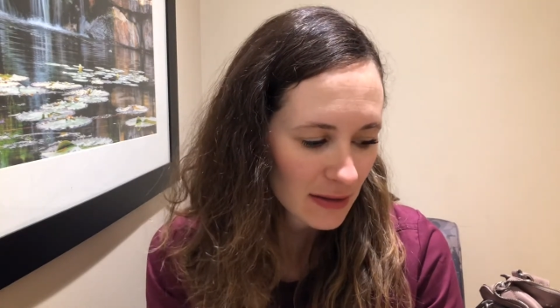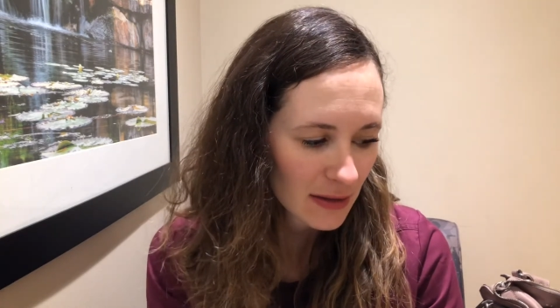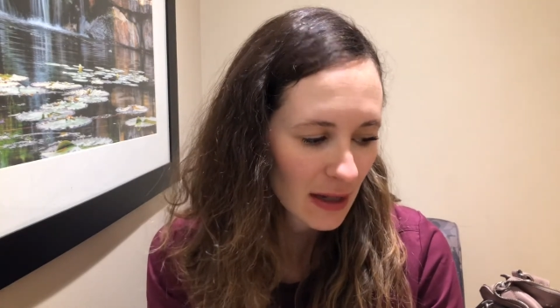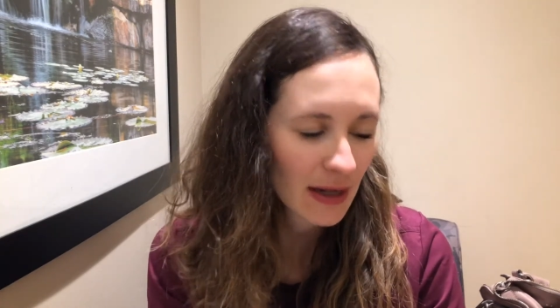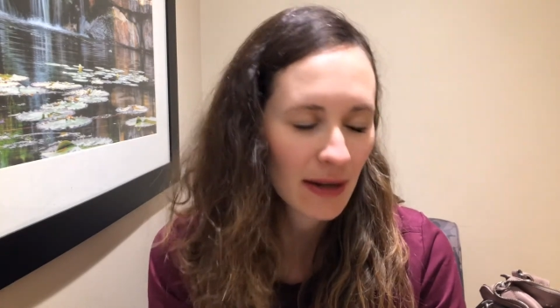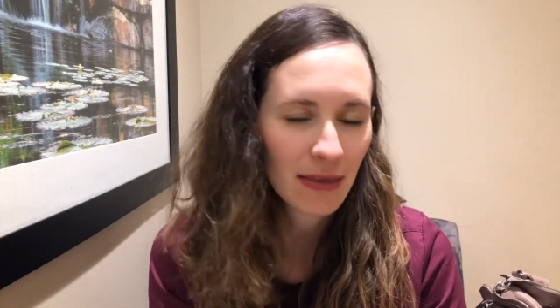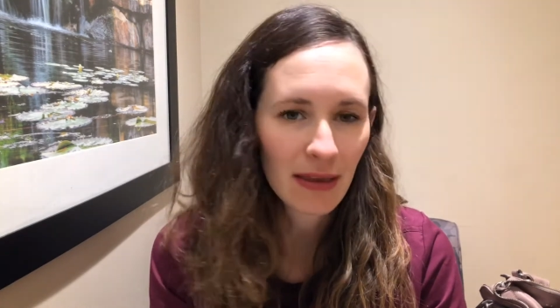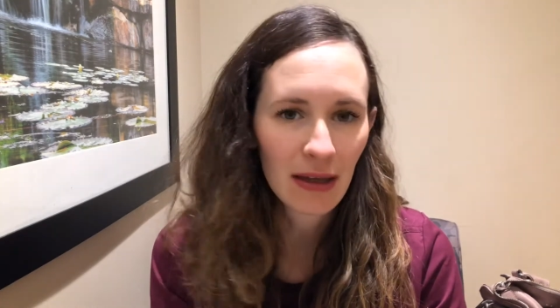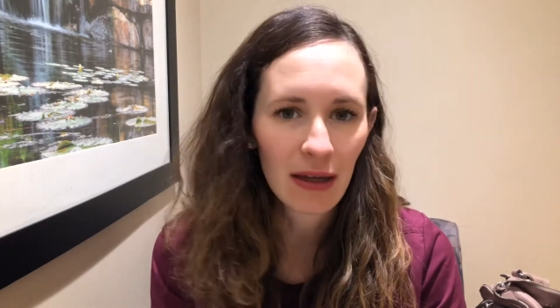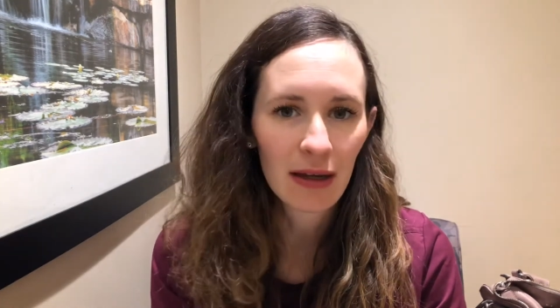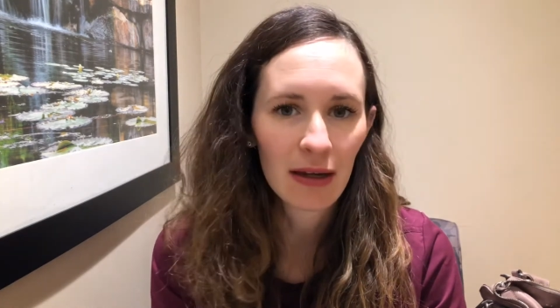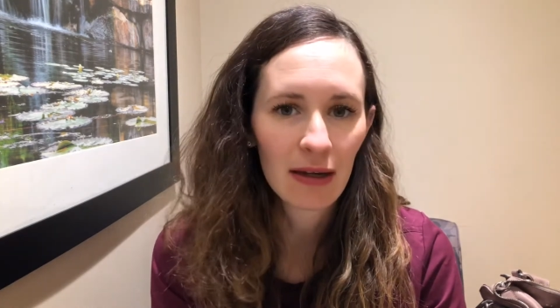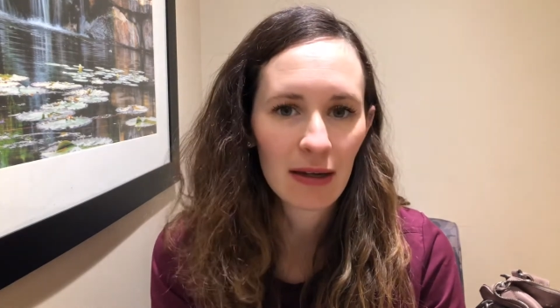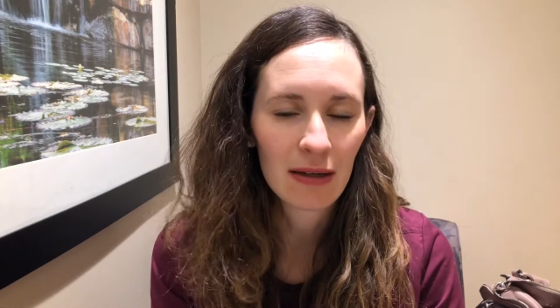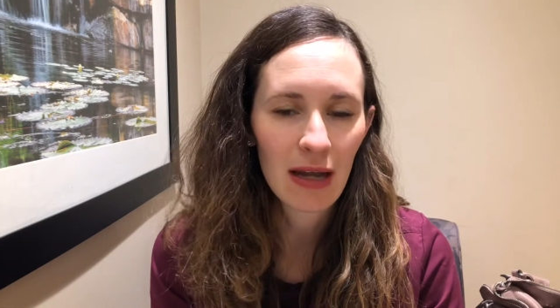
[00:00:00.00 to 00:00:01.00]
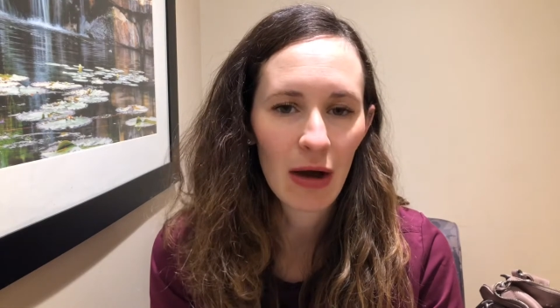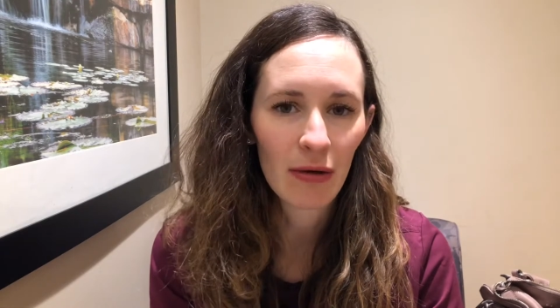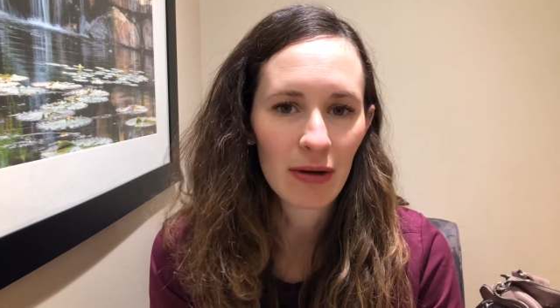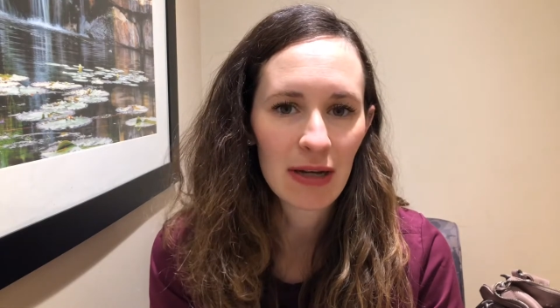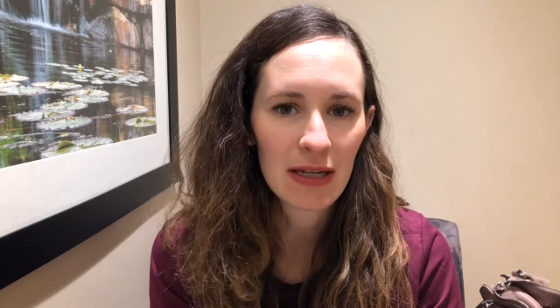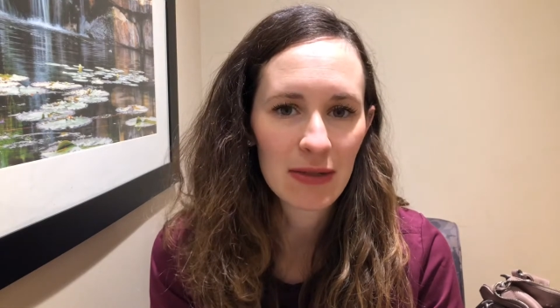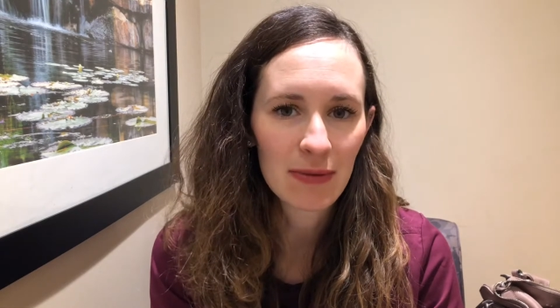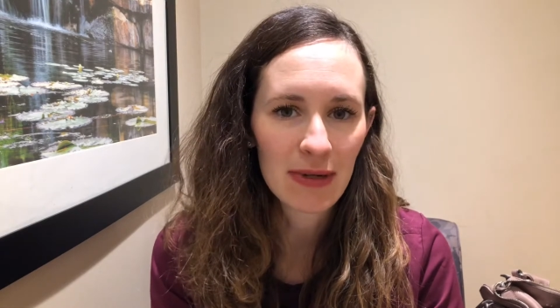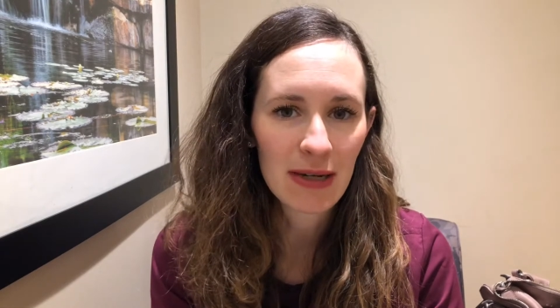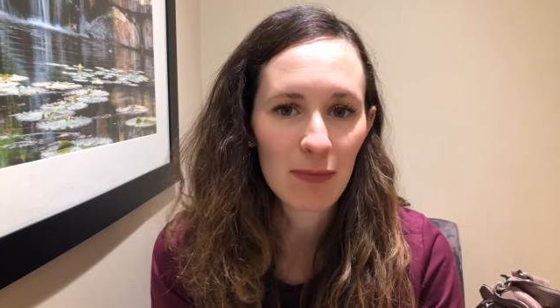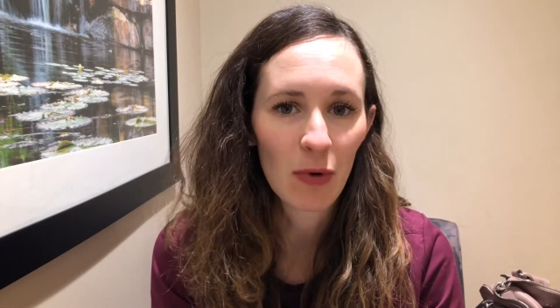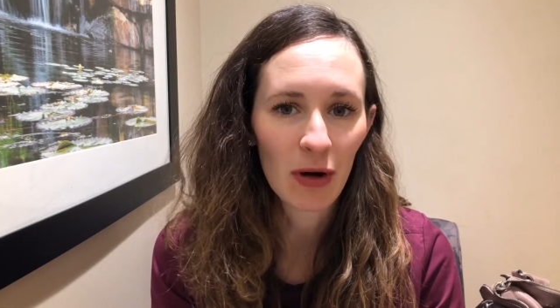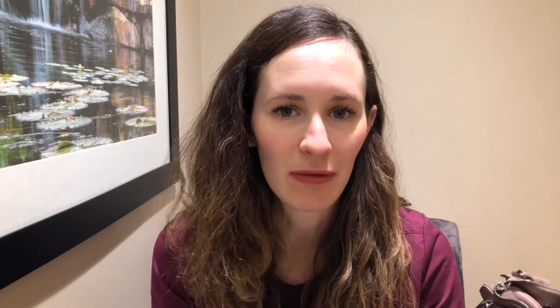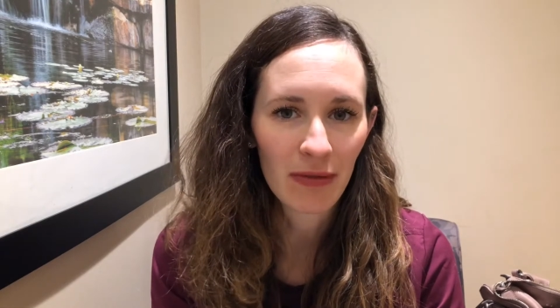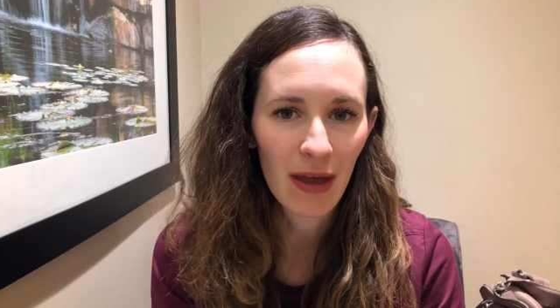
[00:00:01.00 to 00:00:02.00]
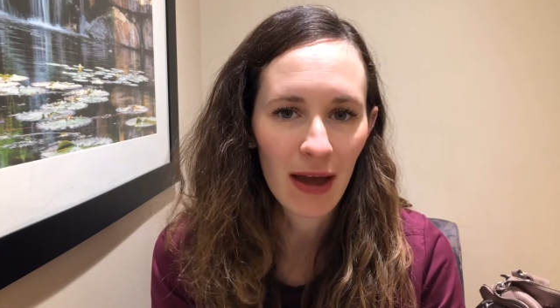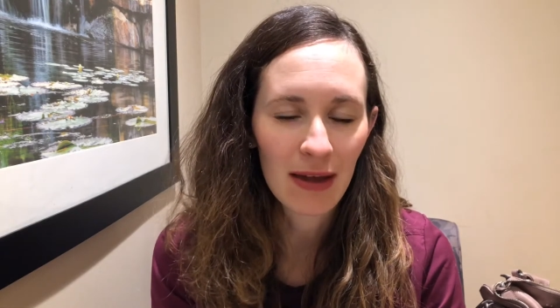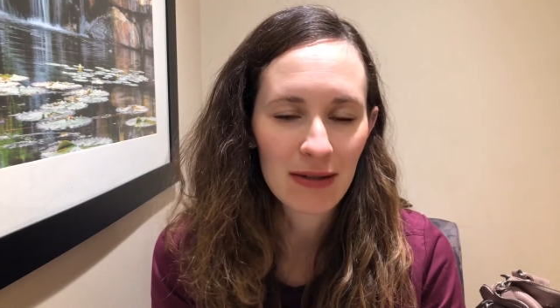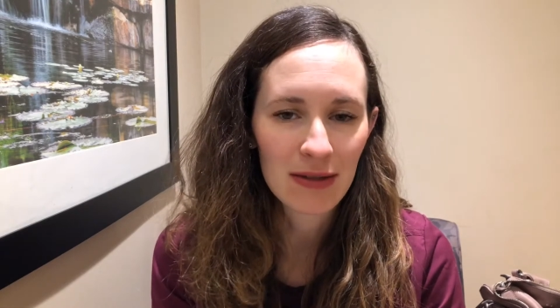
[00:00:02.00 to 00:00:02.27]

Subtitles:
And I think nowadays we need more of that.